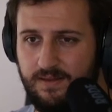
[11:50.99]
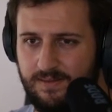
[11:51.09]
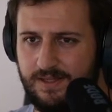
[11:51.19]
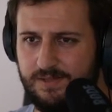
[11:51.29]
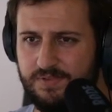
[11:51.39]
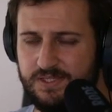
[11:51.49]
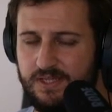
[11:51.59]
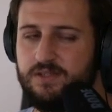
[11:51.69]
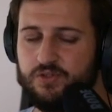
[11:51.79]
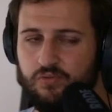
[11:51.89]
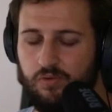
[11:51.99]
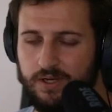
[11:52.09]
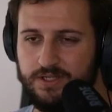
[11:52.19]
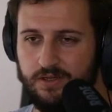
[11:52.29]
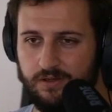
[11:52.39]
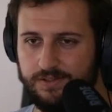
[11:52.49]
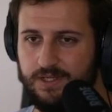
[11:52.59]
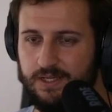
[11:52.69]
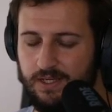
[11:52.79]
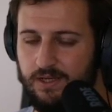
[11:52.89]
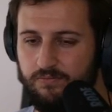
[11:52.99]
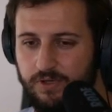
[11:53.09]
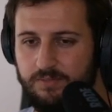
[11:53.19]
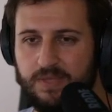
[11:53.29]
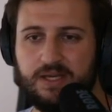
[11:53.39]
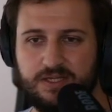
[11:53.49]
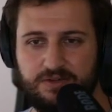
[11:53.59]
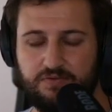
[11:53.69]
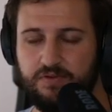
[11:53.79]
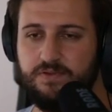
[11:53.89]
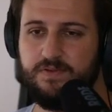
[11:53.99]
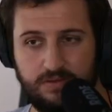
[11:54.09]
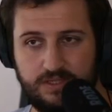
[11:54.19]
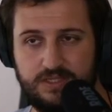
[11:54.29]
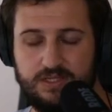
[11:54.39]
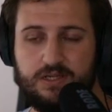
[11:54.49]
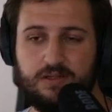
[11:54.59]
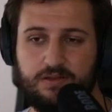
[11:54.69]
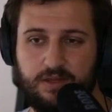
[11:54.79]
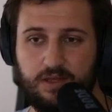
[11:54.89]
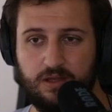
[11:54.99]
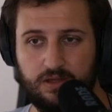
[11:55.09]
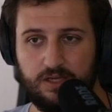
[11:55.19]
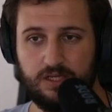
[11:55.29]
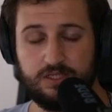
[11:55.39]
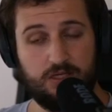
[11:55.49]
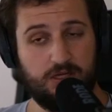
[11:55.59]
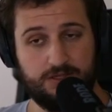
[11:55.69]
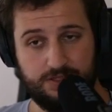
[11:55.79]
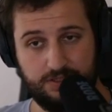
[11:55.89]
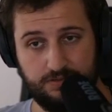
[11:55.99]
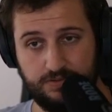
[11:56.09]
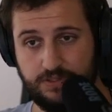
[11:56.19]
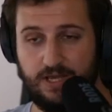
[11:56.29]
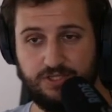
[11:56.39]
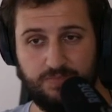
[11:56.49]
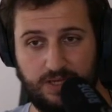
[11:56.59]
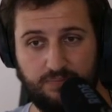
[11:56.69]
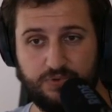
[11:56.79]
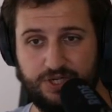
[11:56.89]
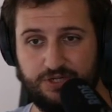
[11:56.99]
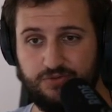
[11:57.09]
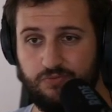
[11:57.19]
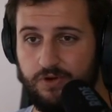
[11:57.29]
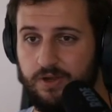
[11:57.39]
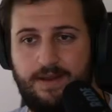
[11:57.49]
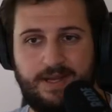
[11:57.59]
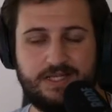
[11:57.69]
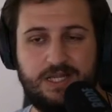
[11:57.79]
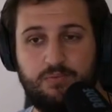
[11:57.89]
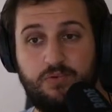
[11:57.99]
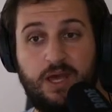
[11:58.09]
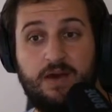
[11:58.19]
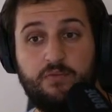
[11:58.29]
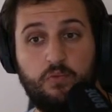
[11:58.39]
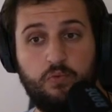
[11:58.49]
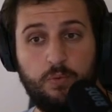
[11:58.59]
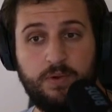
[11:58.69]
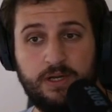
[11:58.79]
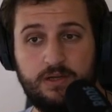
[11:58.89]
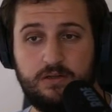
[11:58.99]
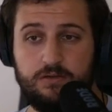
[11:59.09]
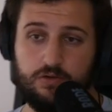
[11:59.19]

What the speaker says: 30% is quite a lot, and it can really make a difference. This is another thing you need to learn to use as you play Protection Warrior. Next up, we have Warbringer.